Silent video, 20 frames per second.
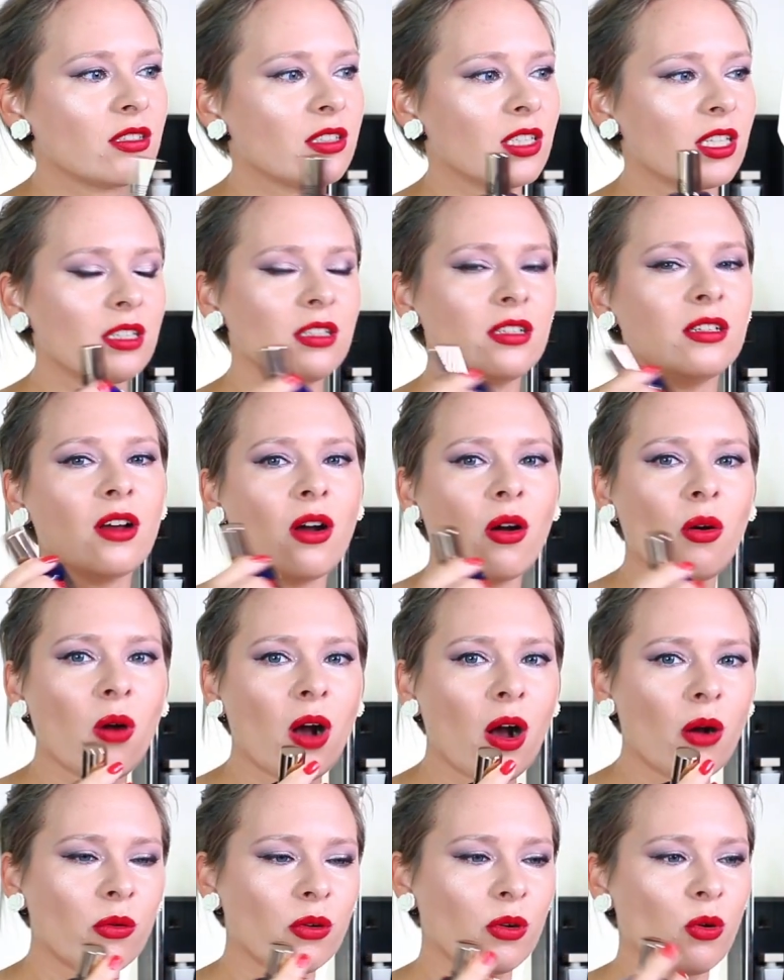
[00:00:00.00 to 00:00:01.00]
didn't know
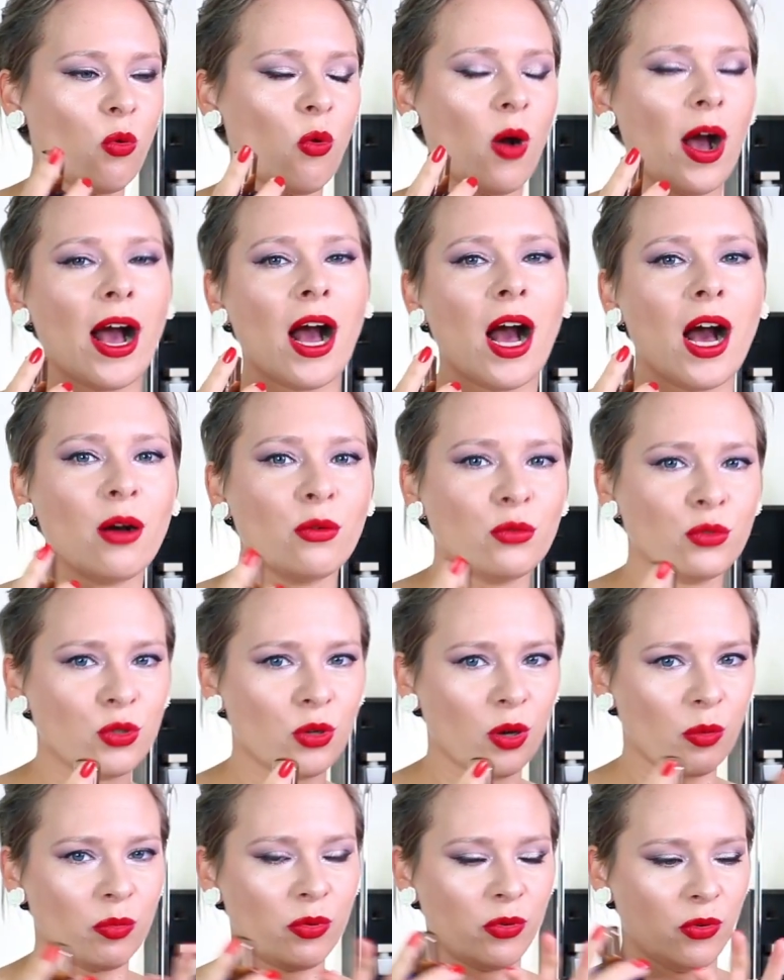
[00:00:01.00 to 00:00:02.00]
how
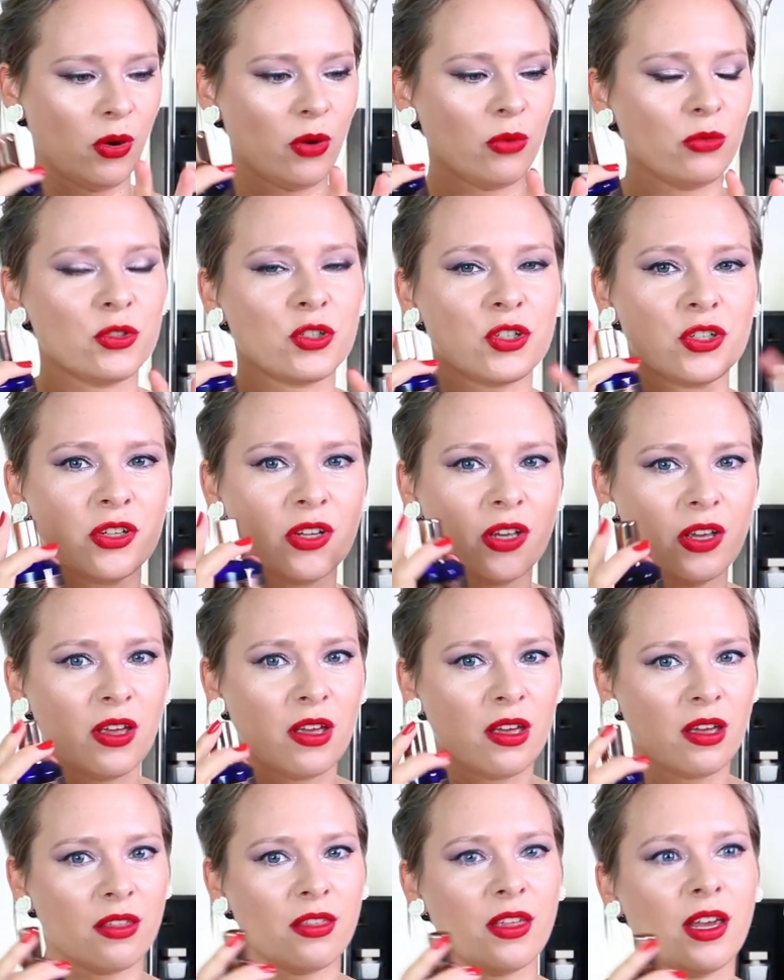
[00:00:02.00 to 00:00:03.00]
to approach
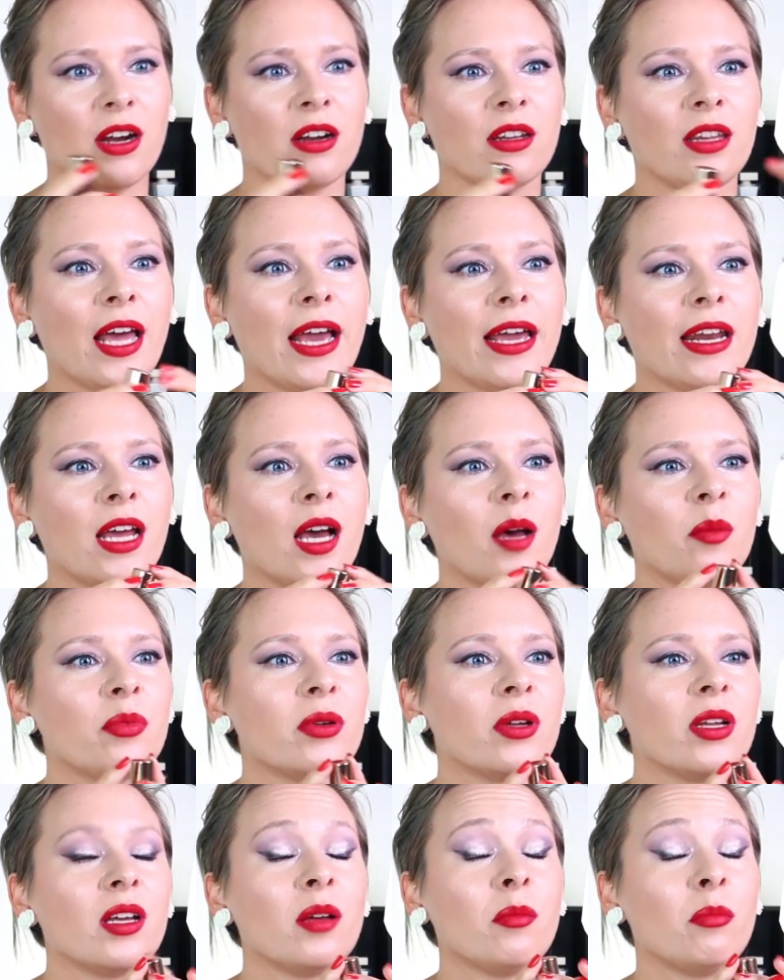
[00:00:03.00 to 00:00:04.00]
their lineup,
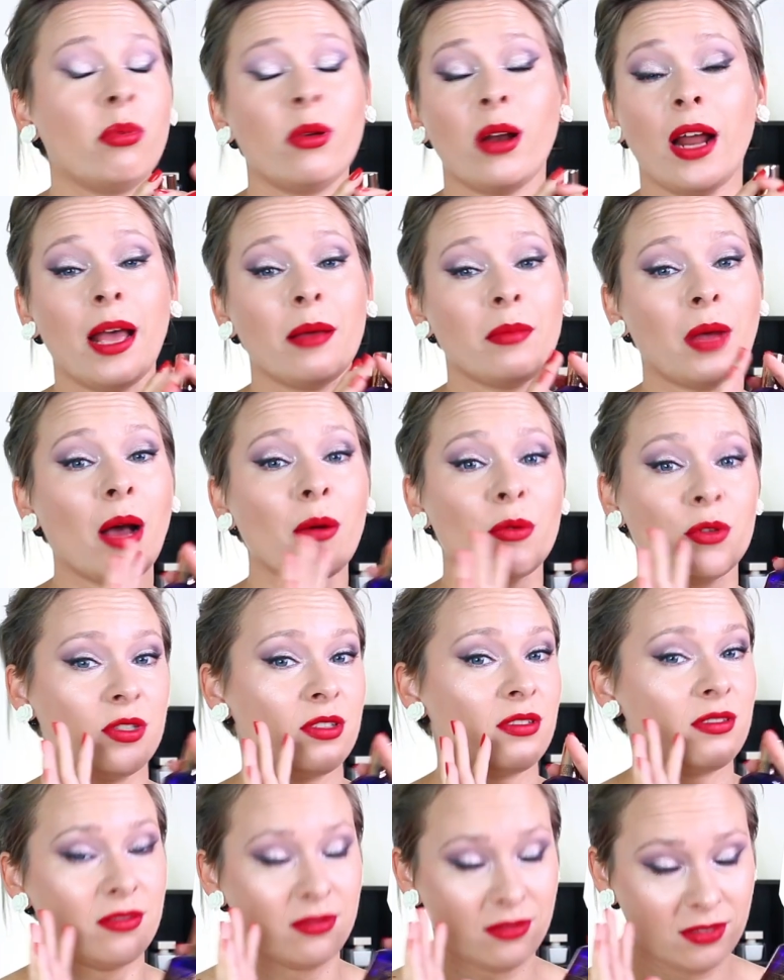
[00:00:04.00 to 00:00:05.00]
but I was
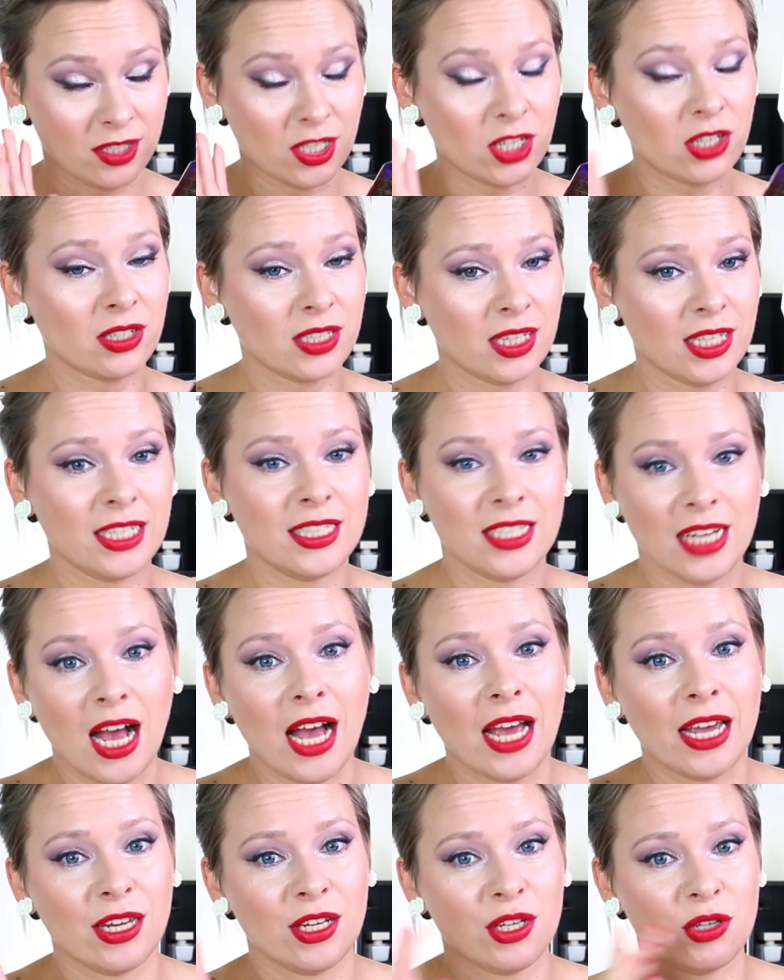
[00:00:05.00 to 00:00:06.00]
secretly
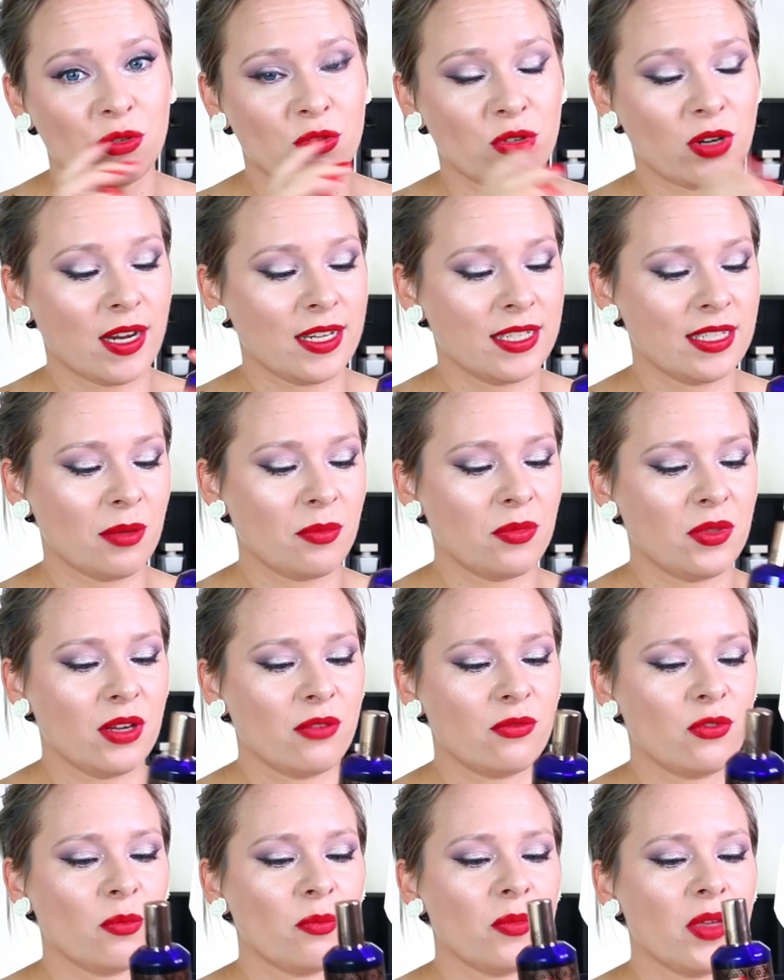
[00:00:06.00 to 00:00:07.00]
dying to try
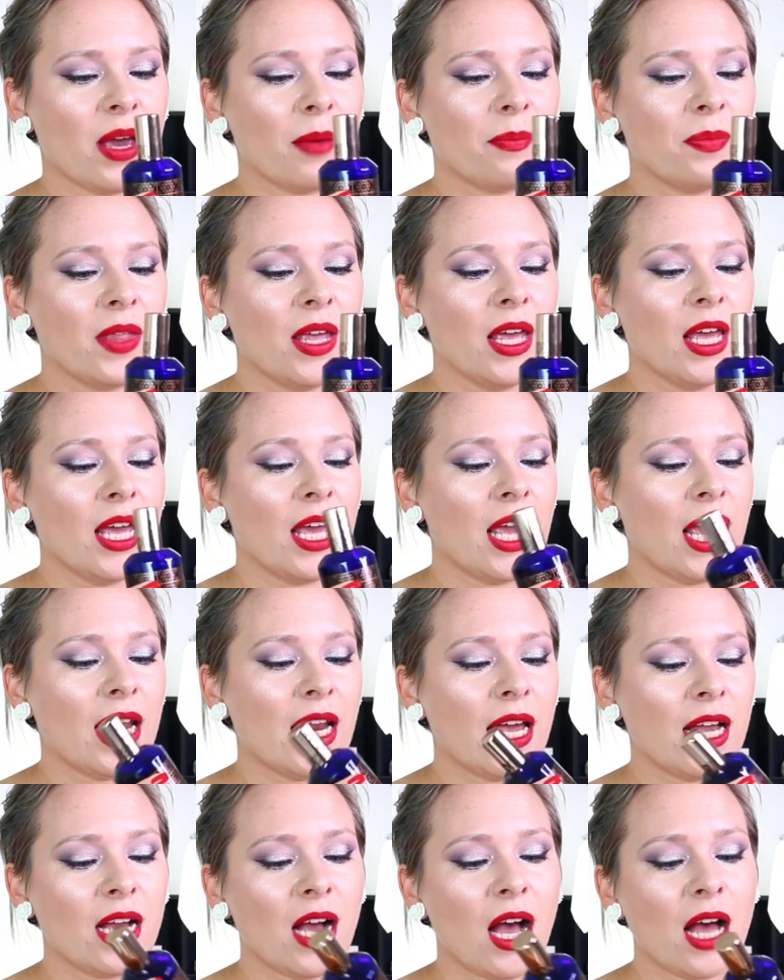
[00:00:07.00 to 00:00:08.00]
something from them.
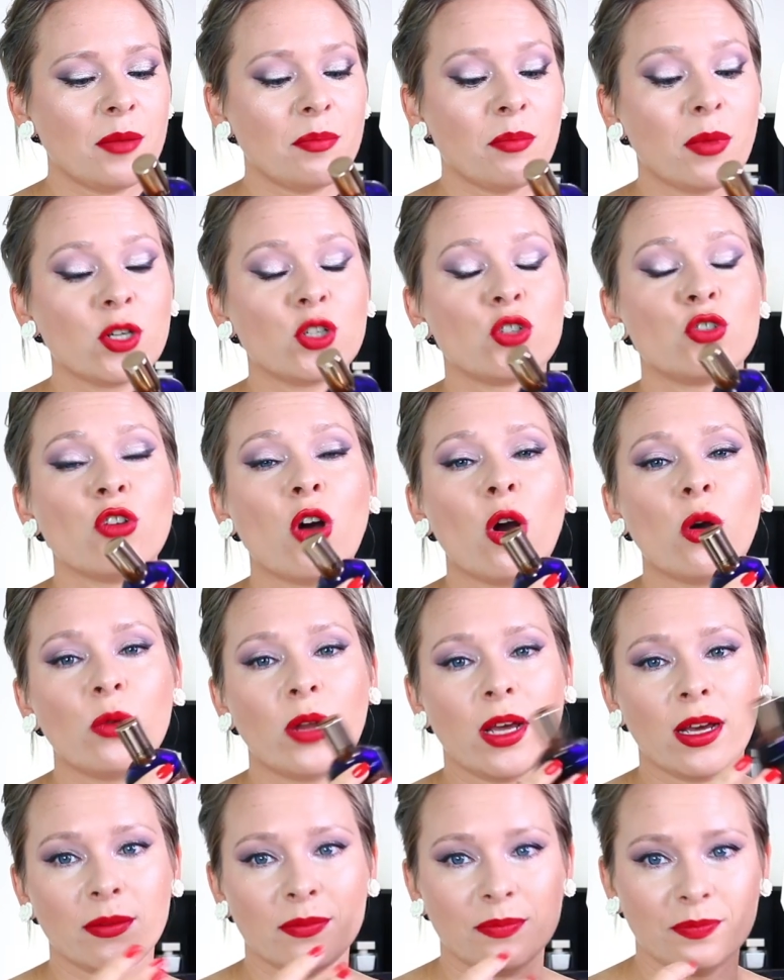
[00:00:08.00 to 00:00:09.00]
And I got
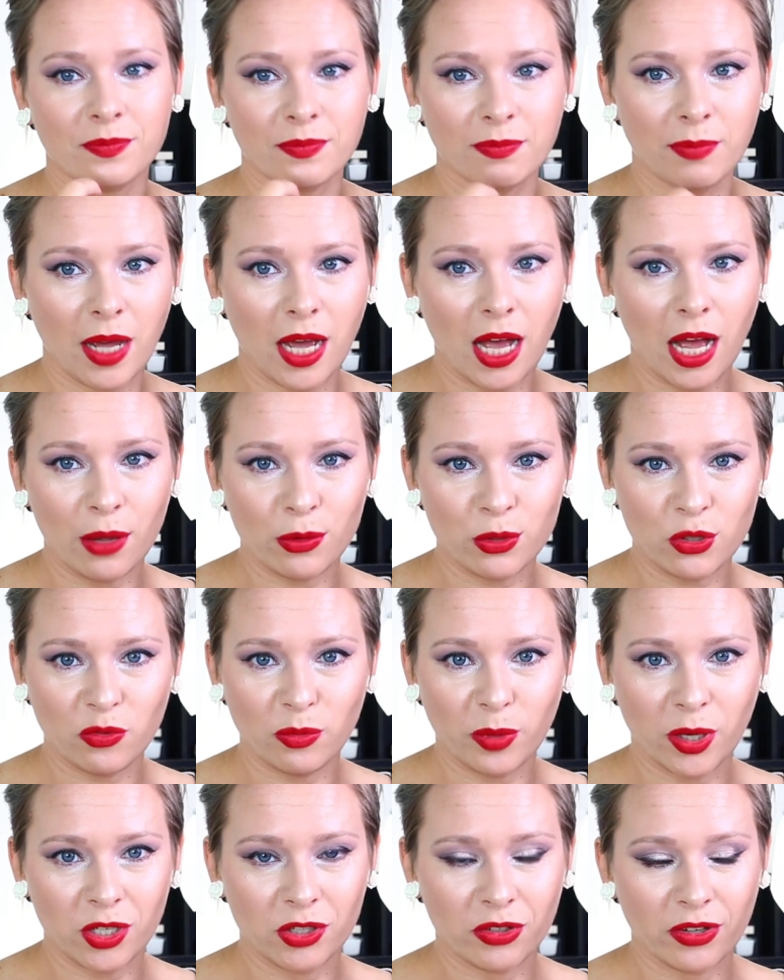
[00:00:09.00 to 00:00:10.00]
Madrona by House of
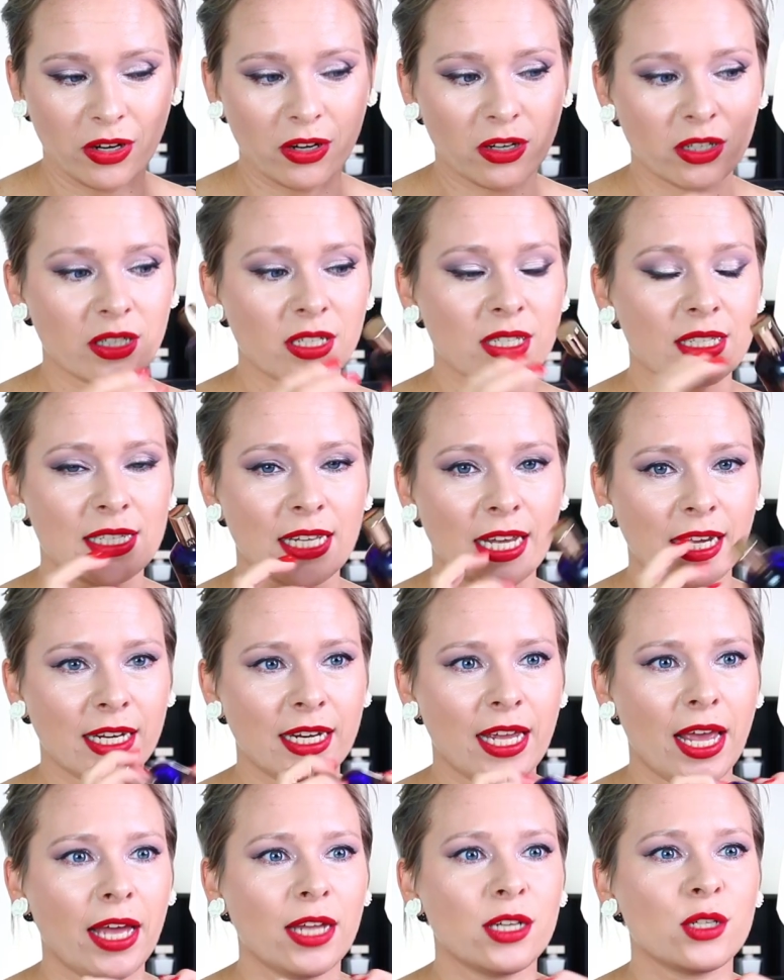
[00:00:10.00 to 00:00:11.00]
Matriarch,
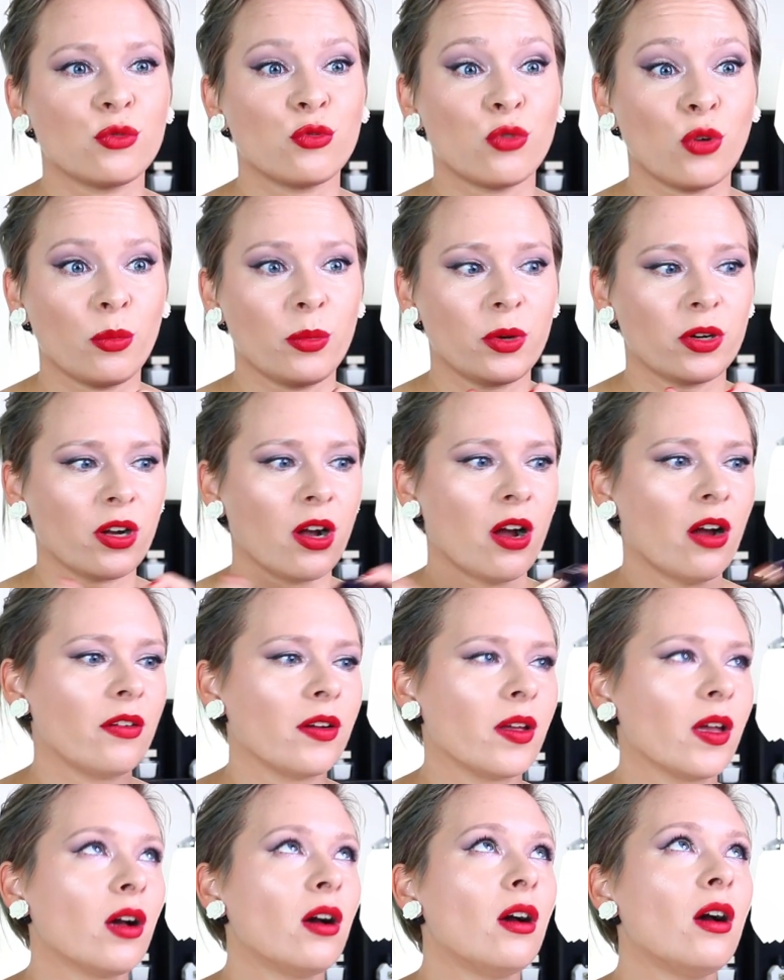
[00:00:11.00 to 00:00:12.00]
secondhand from
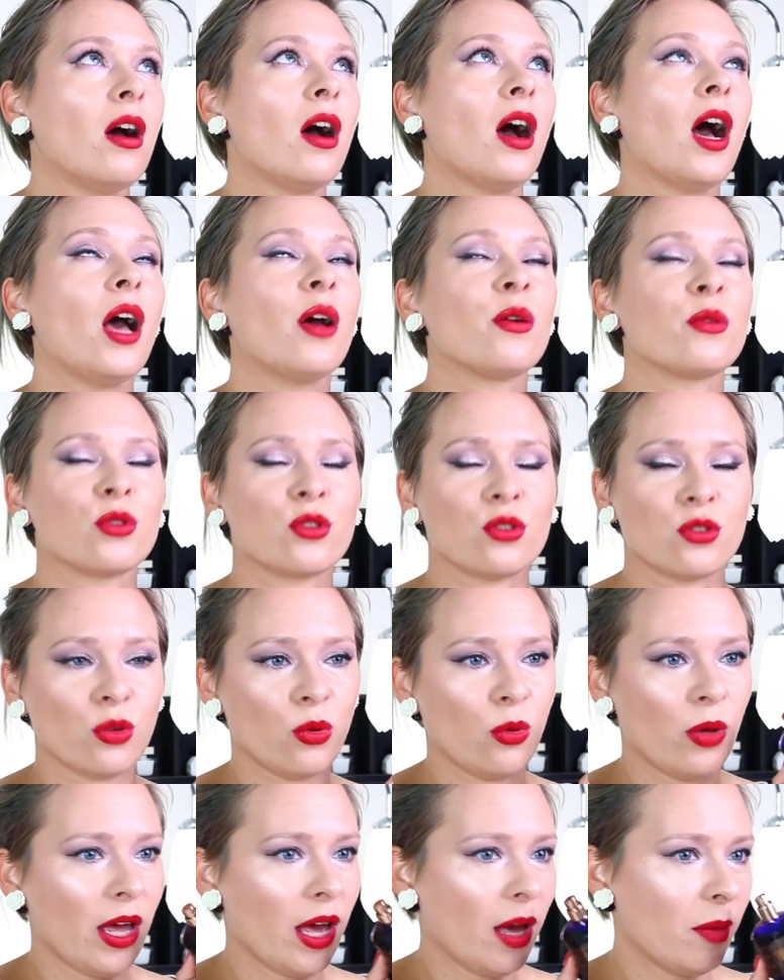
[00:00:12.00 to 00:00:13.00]
Mercari. I was
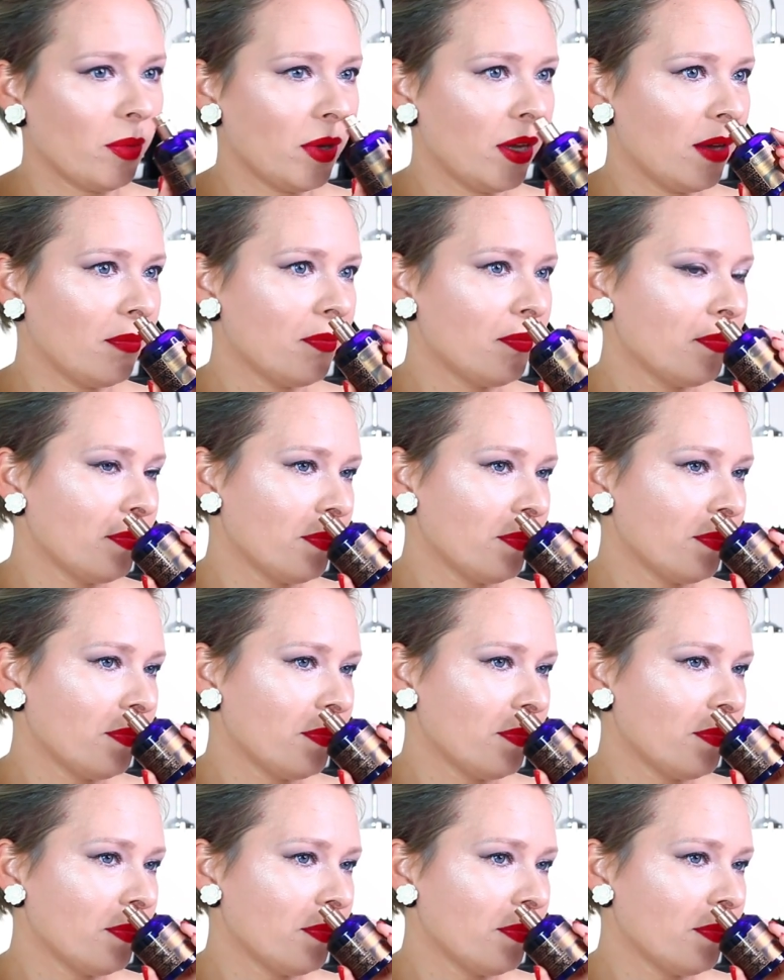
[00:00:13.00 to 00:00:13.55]
so happy.